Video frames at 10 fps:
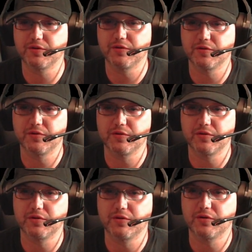
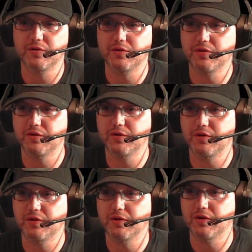Nothing is said.